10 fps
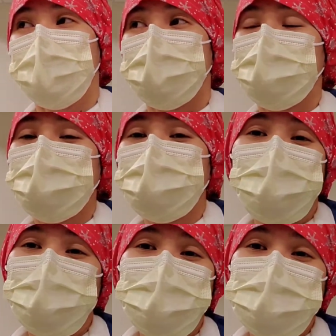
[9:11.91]
You're never
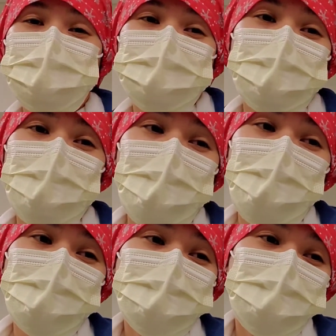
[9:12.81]
always gonna
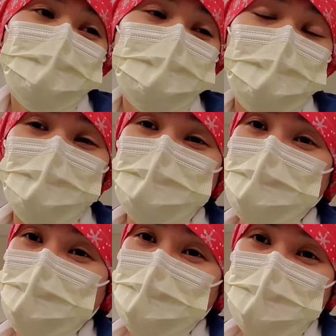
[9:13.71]
have a
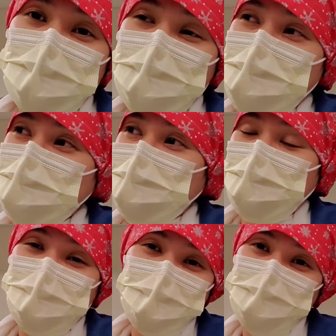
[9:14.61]
really
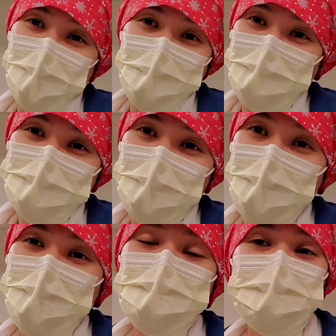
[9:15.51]
smooth sailing
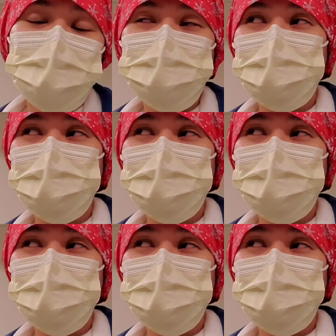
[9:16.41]
day. It's